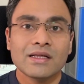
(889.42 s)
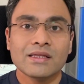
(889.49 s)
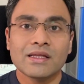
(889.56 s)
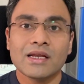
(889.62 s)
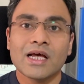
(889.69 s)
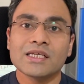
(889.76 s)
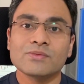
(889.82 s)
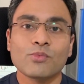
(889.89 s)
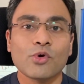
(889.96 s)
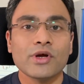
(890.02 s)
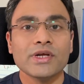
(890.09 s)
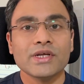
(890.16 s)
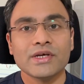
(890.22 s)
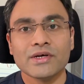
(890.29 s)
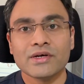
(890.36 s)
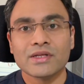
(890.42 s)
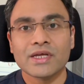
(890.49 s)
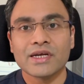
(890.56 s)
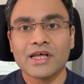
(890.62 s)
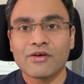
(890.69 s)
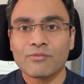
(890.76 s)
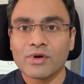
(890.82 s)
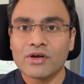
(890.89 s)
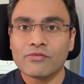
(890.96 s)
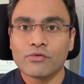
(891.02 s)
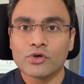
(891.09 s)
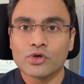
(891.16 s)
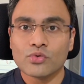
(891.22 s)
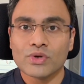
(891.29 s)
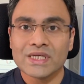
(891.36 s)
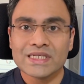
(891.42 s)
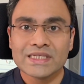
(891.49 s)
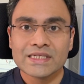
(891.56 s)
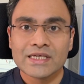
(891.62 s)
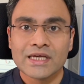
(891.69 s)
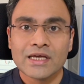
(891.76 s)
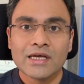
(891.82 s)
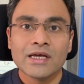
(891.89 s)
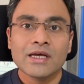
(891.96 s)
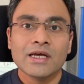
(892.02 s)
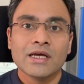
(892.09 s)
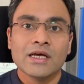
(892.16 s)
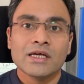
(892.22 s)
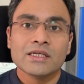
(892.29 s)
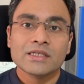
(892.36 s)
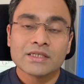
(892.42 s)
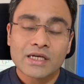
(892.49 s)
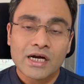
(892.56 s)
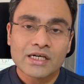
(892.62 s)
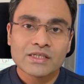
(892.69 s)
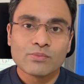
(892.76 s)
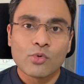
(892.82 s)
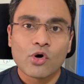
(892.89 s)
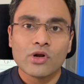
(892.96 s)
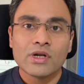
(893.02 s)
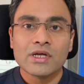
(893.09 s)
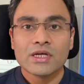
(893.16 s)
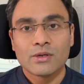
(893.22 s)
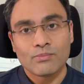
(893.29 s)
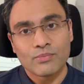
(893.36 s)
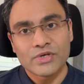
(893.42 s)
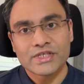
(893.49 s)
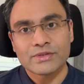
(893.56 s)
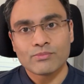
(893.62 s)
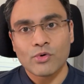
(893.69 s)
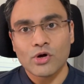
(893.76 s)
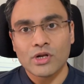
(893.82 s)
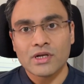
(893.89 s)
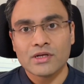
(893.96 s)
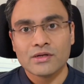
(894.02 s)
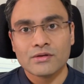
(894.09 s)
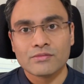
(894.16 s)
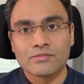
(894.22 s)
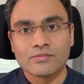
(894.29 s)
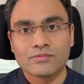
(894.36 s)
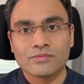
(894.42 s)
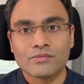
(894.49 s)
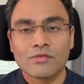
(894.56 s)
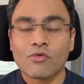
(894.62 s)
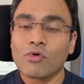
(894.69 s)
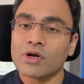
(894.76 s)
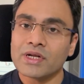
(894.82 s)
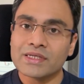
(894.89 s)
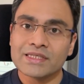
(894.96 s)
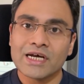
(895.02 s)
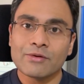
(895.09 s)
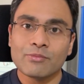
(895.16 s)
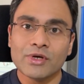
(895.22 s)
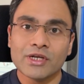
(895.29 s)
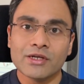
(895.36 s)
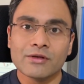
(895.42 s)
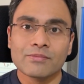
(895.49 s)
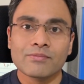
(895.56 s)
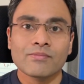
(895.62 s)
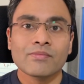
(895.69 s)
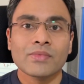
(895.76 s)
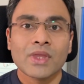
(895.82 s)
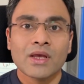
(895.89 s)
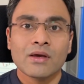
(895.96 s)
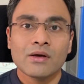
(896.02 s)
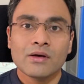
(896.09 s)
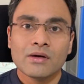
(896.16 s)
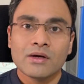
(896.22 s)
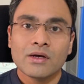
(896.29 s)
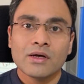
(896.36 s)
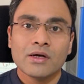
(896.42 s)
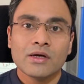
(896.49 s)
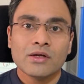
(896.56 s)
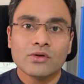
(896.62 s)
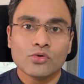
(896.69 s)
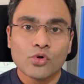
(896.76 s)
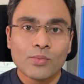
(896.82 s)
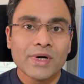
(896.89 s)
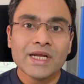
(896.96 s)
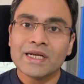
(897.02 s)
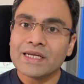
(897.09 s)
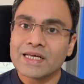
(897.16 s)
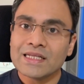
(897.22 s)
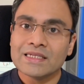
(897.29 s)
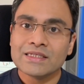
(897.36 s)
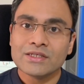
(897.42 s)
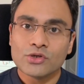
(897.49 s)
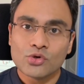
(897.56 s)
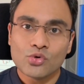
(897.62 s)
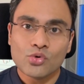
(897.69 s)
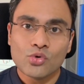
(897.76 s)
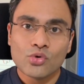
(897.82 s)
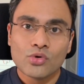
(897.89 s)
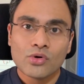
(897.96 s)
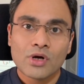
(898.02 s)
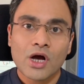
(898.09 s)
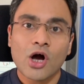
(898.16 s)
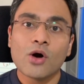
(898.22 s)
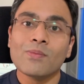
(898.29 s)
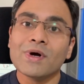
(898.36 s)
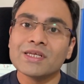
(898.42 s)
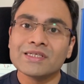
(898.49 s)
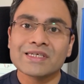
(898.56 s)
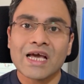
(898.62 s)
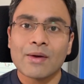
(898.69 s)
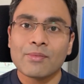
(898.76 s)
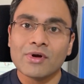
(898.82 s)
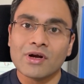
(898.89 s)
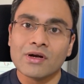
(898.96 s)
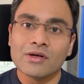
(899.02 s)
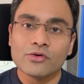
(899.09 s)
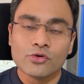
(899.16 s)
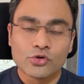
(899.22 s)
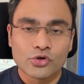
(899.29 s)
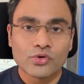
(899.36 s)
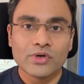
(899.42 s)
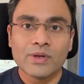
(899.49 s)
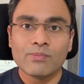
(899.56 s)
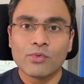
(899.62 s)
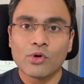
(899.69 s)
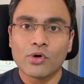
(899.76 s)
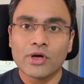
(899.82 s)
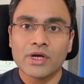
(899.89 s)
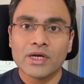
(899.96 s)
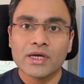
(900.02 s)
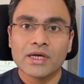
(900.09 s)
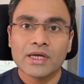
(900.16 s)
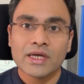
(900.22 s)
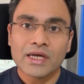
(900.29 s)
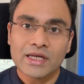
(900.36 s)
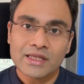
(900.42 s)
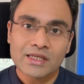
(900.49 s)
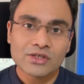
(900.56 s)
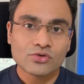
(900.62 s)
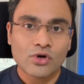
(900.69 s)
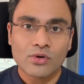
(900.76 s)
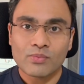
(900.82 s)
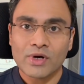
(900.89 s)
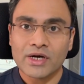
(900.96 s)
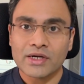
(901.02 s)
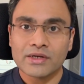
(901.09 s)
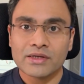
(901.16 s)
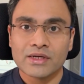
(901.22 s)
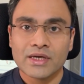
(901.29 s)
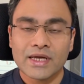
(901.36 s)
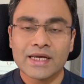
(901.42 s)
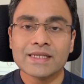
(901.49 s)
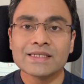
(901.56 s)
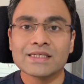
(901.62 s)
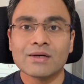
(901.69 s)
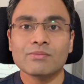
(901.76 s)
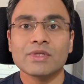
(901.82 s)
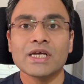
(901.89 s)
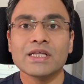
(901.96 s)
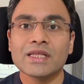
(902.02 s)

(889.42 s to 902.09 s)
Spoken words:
the last point here that I've made for you is start small, miss small. What does that mean? Nobody tells you how much capital you should deploy in the stock market. It's something